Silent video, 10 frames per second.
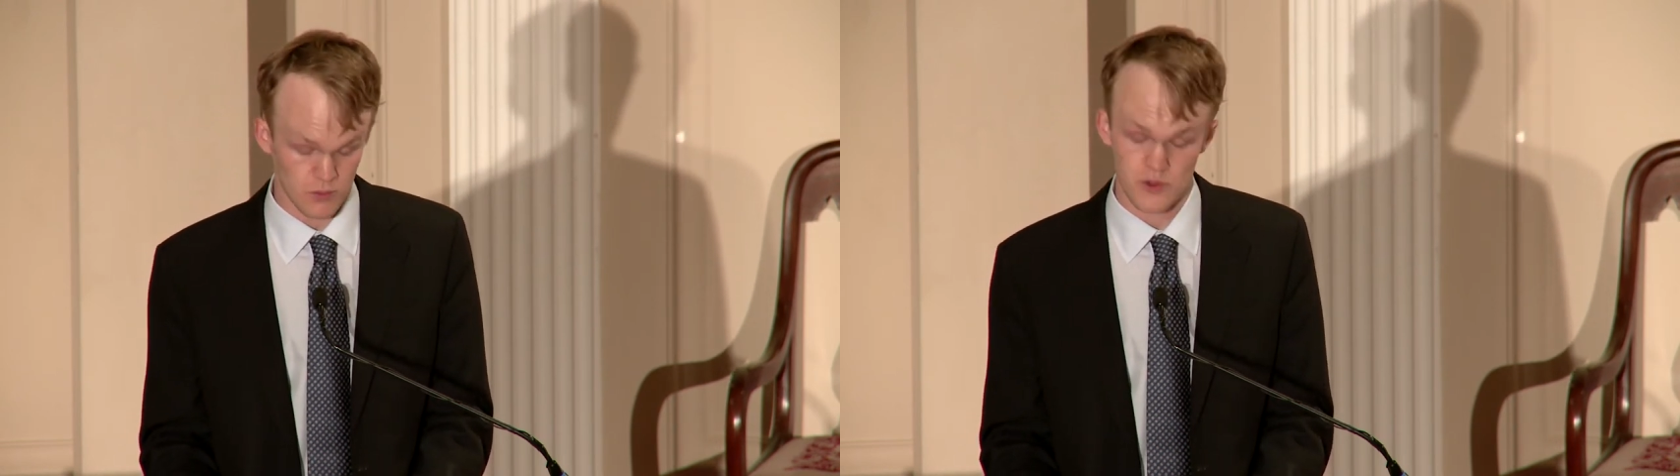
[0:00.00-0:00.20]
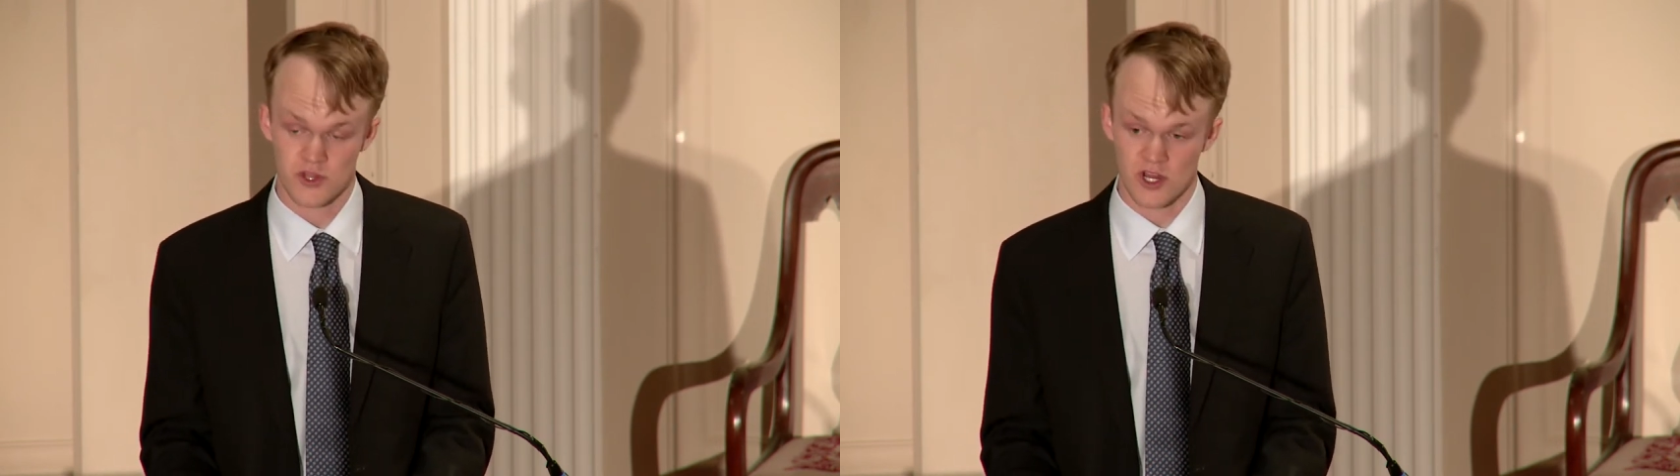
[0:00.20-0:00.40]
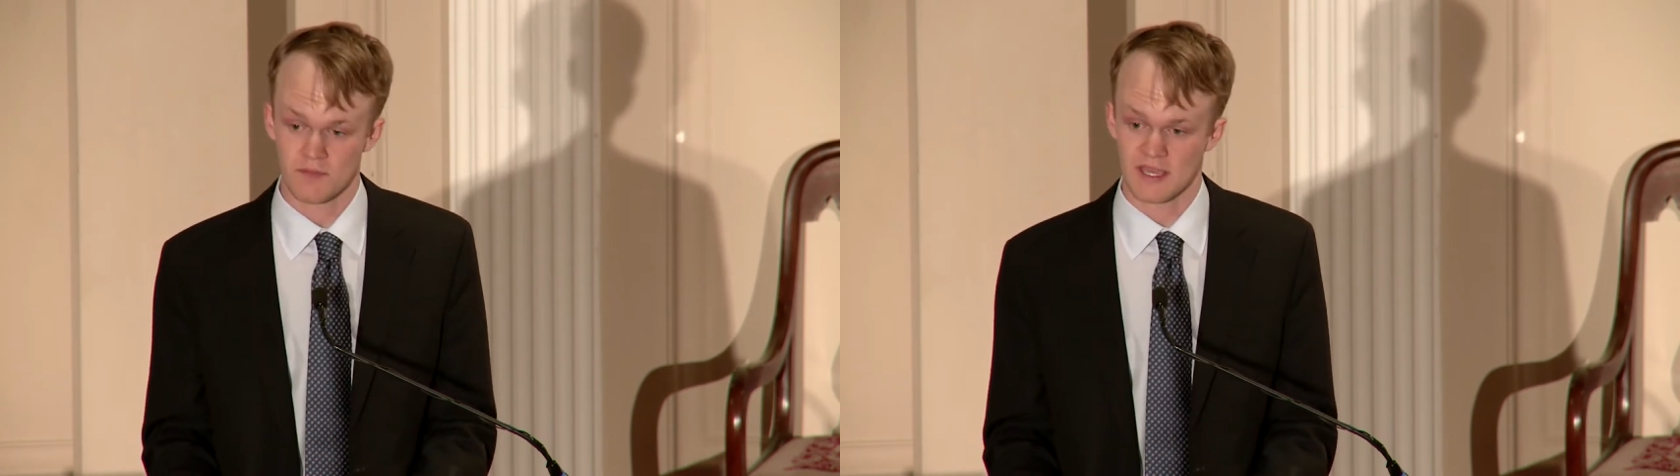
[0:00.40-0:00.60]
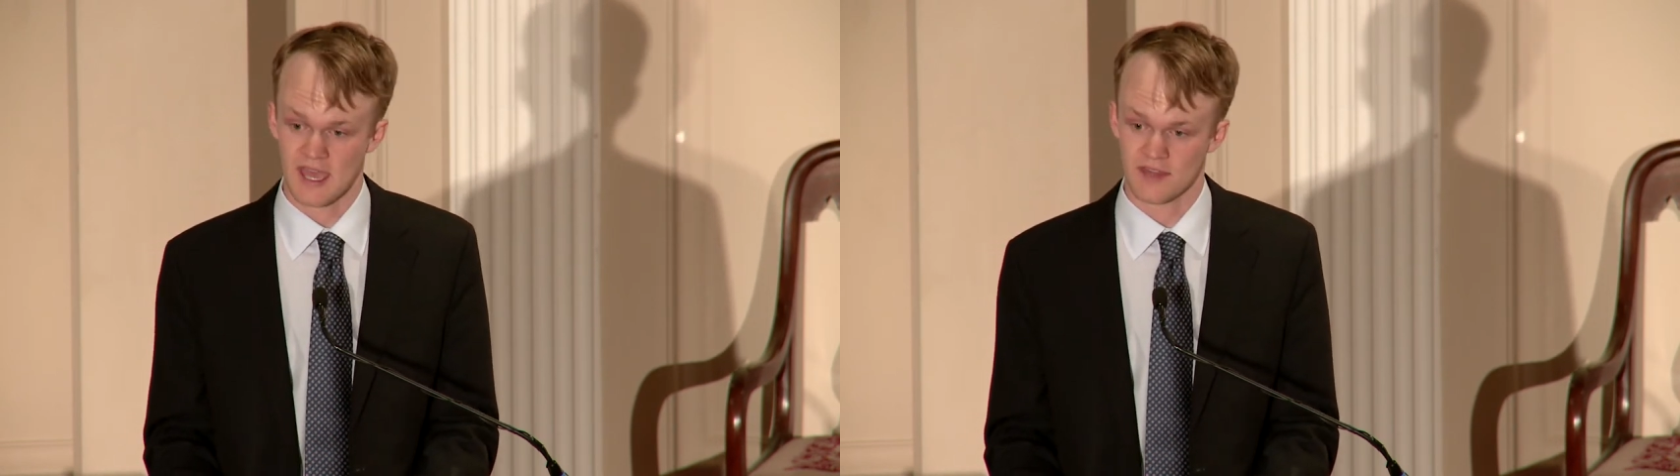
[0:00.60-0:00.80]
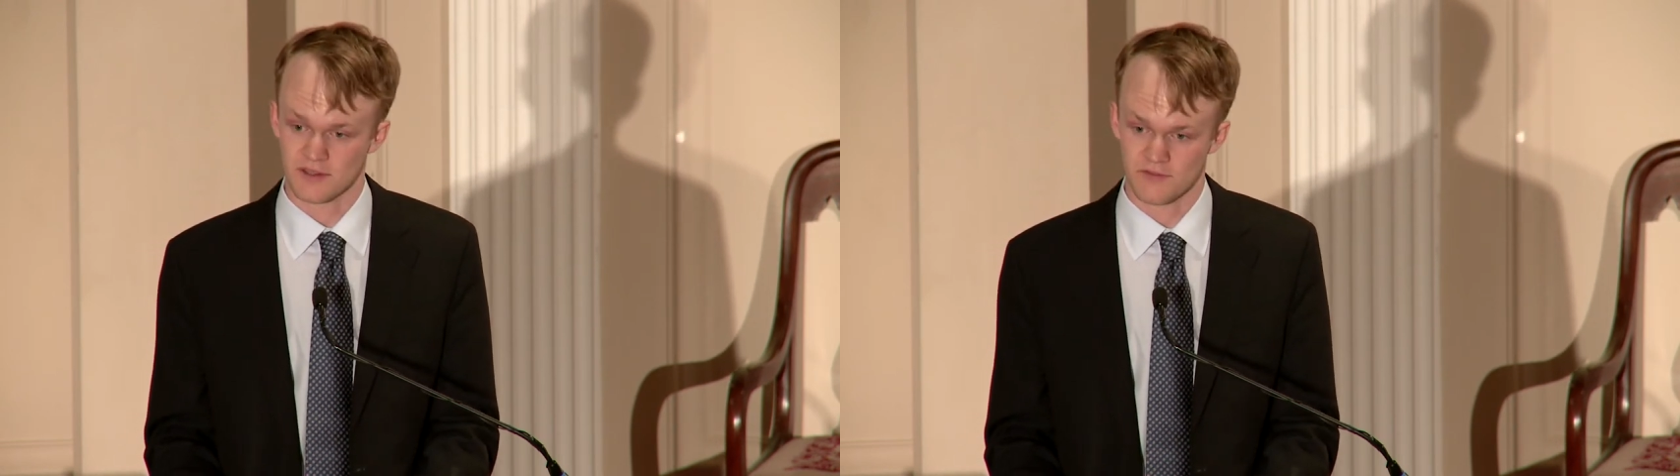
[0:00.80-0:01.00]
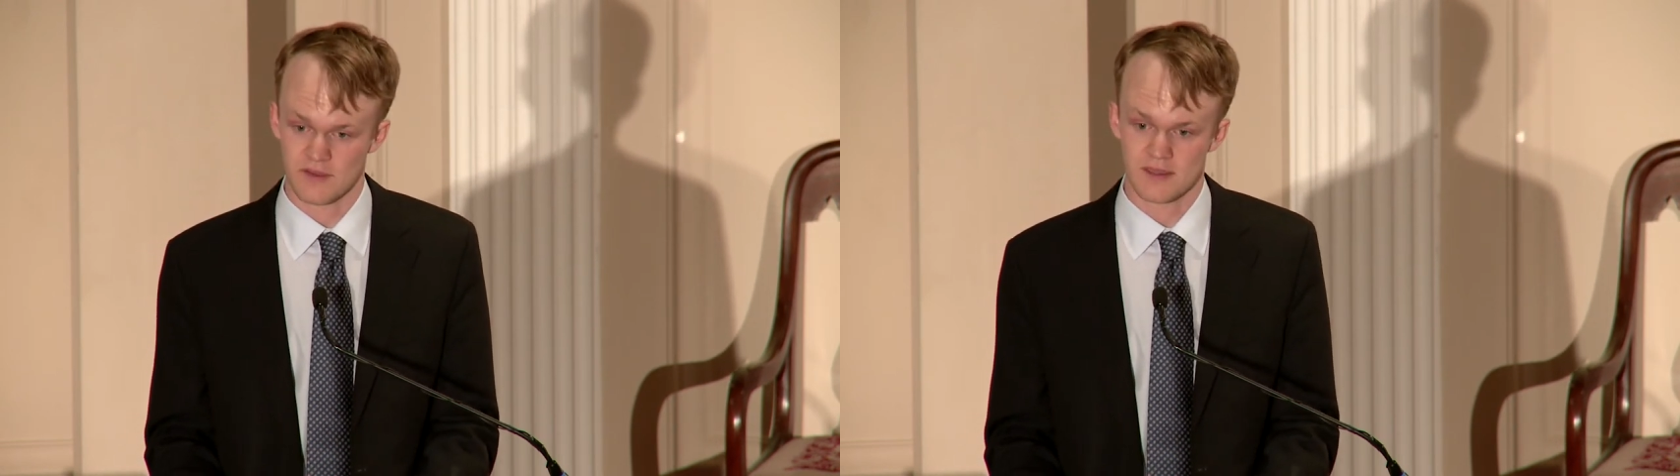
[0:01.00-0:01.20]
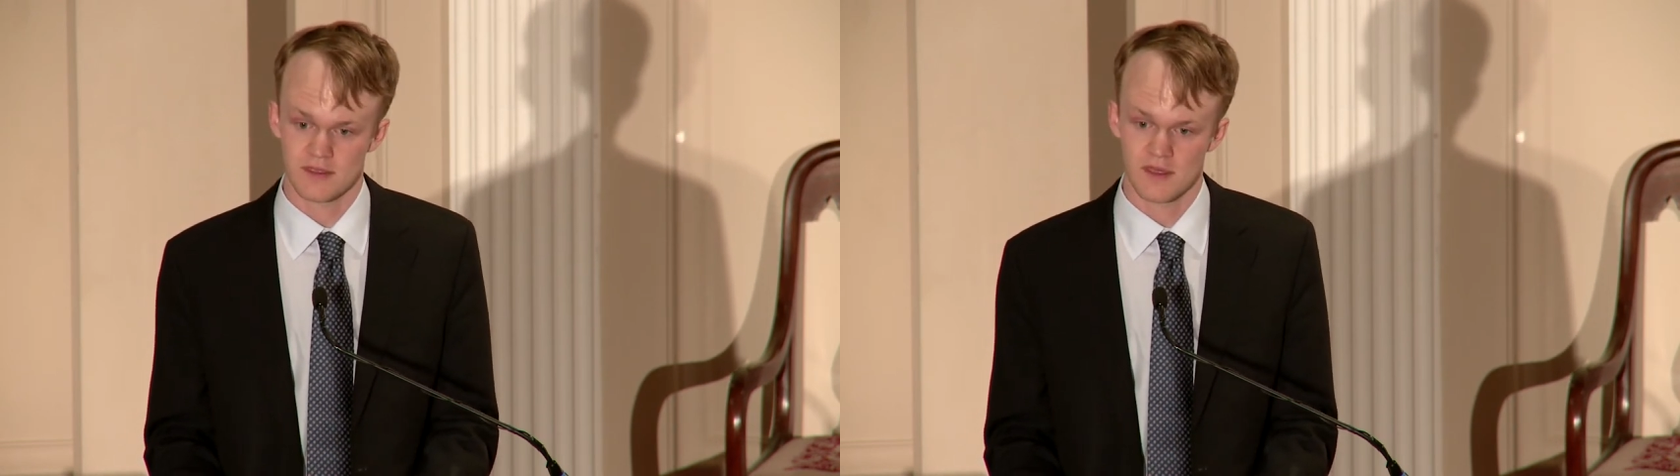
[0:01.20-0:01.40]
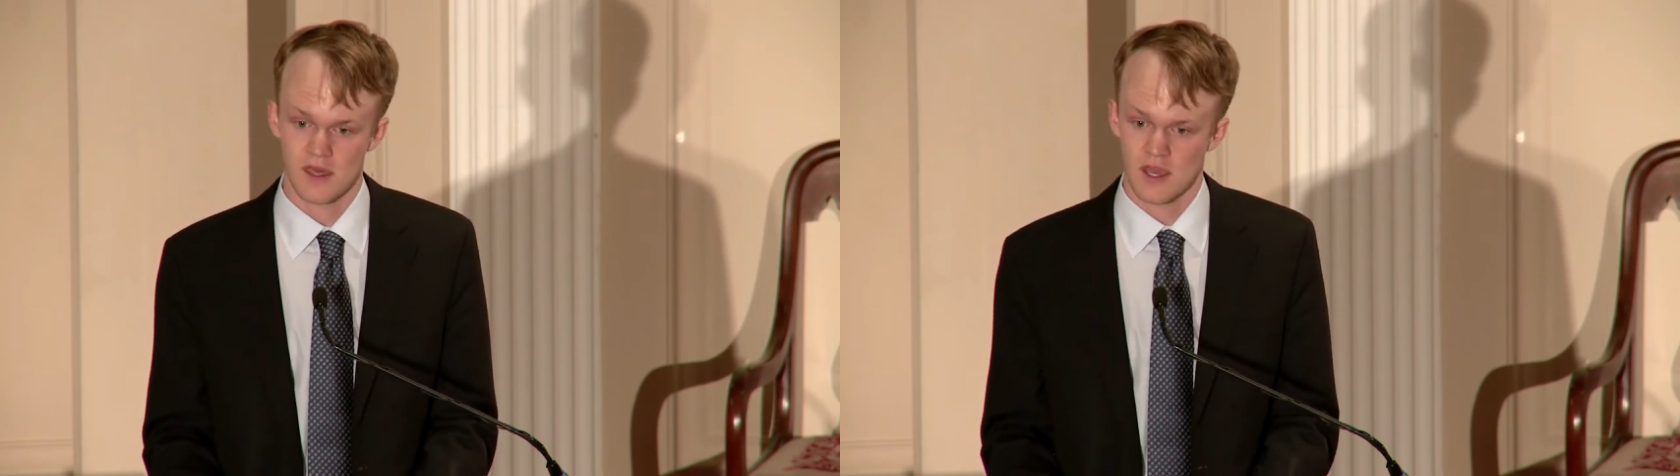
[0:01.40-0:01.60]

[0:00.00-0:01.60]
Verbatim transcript: who shared my Catholic faith,